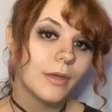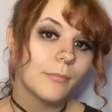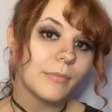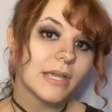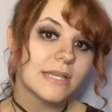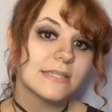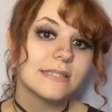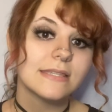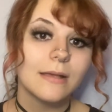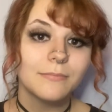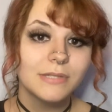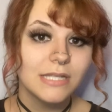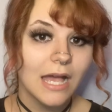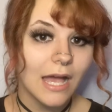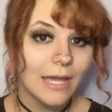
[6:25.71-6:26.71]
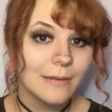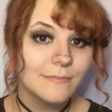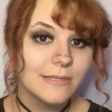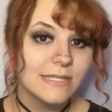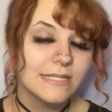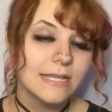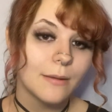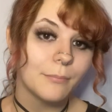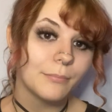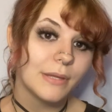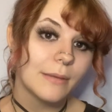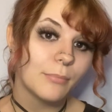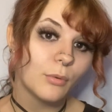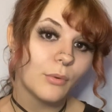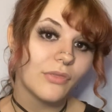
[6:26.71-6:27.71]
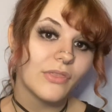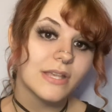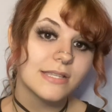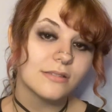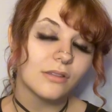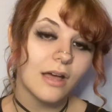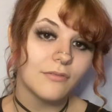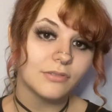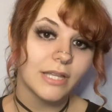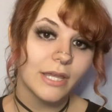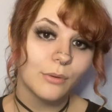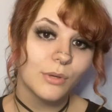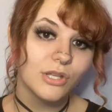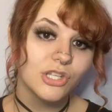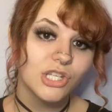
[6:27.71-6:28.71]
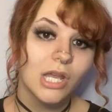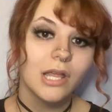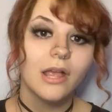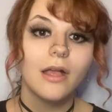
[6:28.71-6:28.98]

Because sometimes some people with this love language,